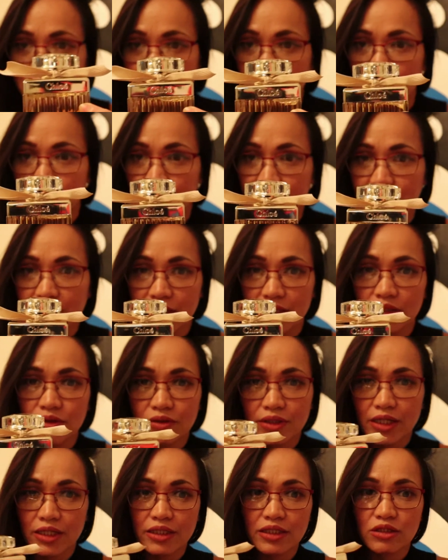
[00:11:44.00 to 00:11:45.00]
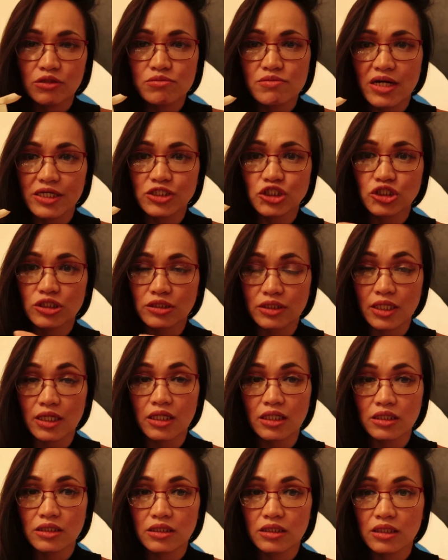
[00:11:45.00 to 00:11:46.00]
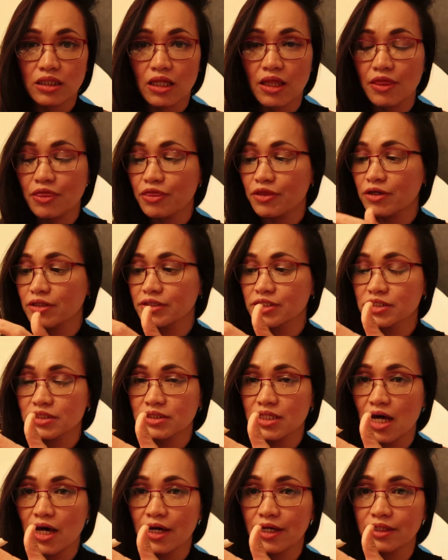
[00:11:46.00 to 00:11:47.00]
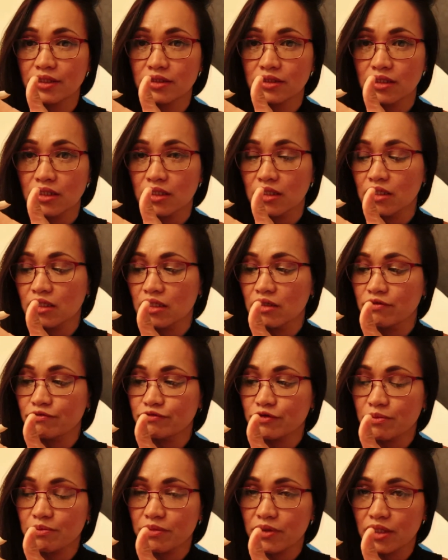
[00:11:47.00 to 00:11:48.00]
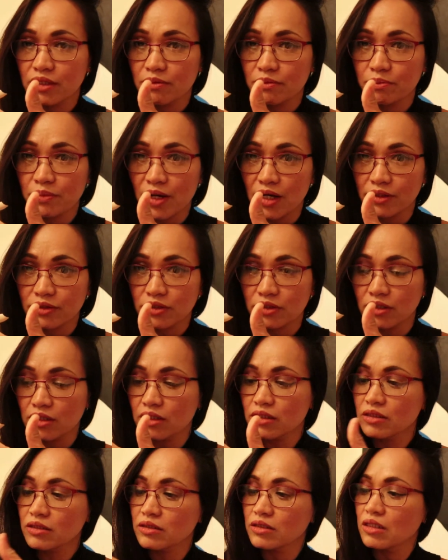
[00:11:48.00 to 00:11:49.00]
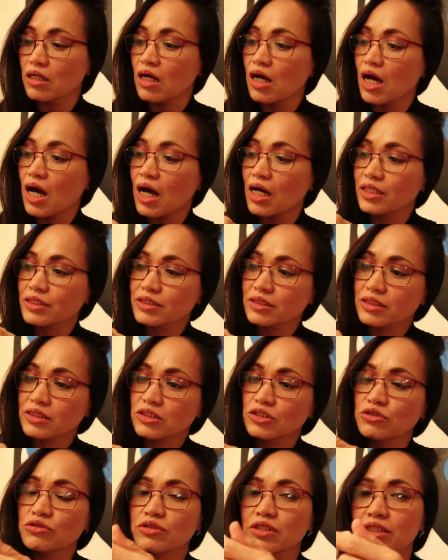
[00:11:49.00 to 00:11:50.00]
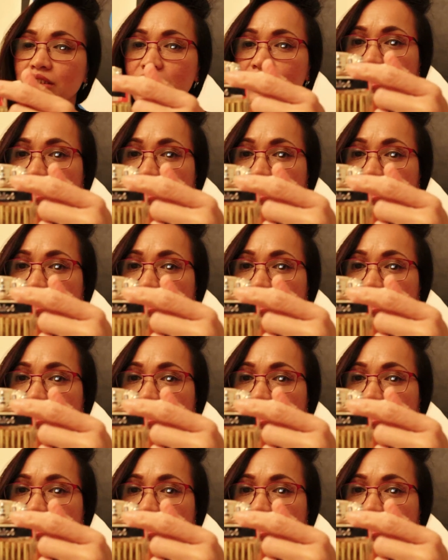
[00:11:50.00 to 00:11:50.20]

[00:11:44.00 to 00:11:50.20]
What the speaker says: that when I look at to my Chanel, the design from the bottle, as you can